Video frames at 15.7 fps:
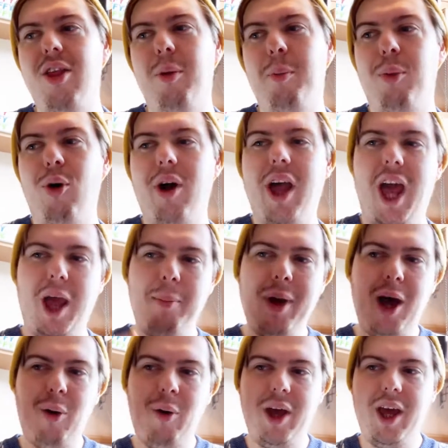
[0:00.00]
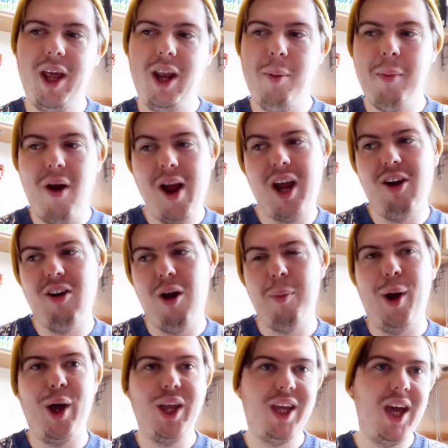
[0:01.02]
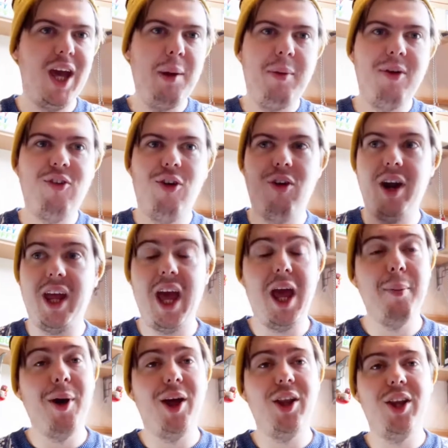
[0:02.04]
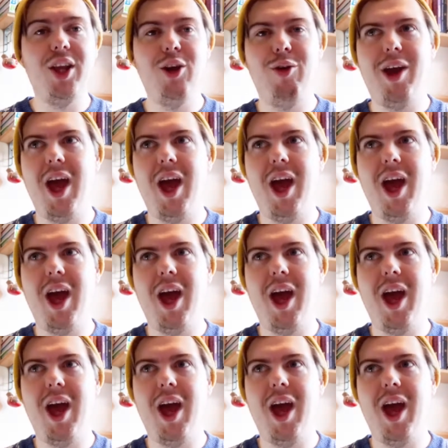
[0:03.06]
the book came out in America about a year before it came out in the